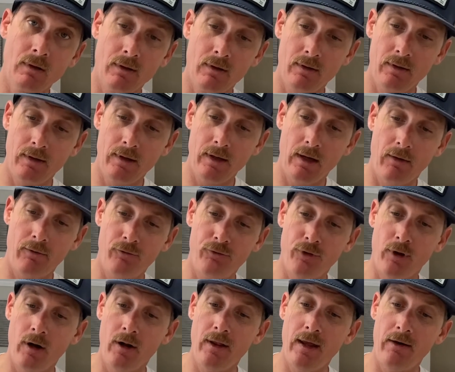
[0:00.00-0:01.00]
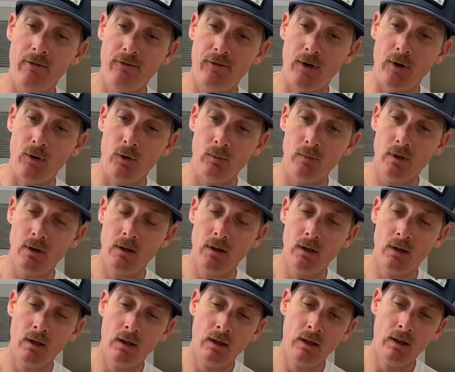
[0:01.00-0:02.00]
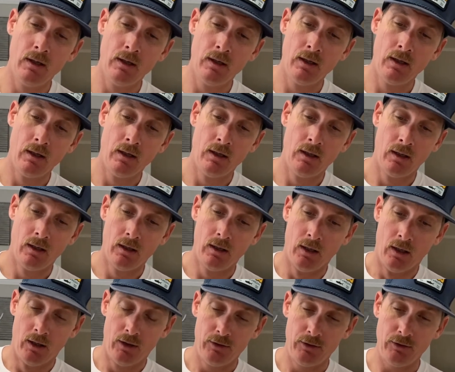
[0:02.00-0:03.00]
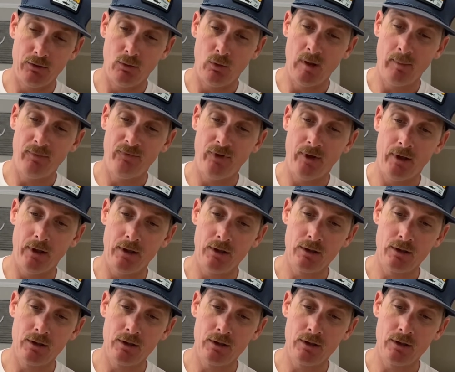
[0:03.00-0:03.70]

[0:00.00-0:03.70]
in front of that foam, do a whip finish,